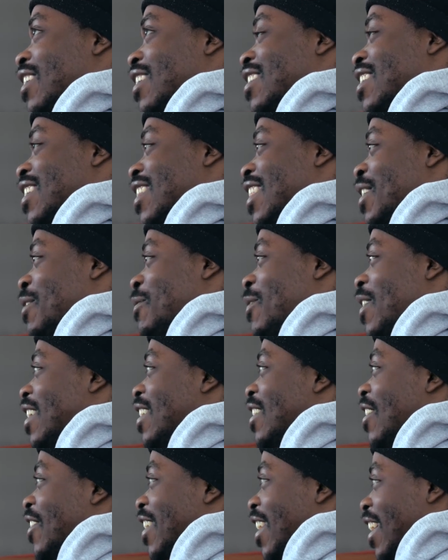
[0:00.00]
To think about
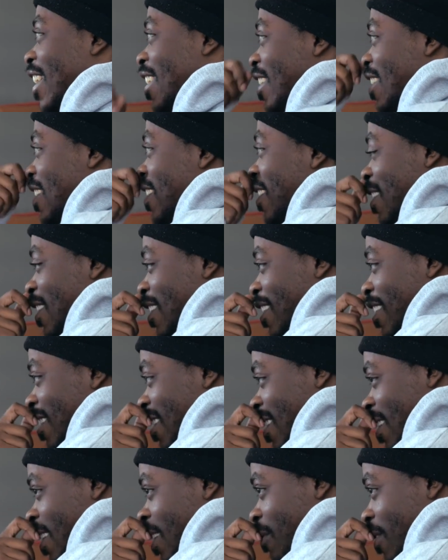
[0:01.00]
it? Okay, let's see.
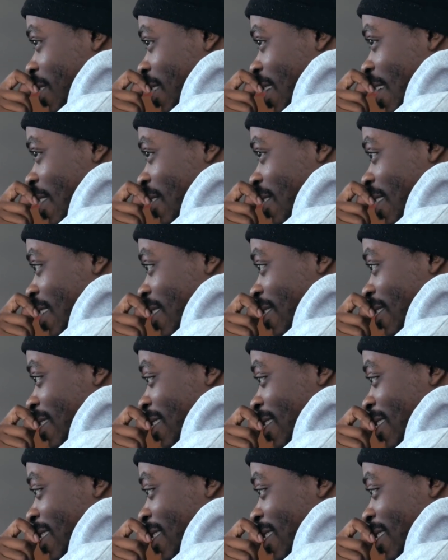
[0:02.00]
Give me a countdown.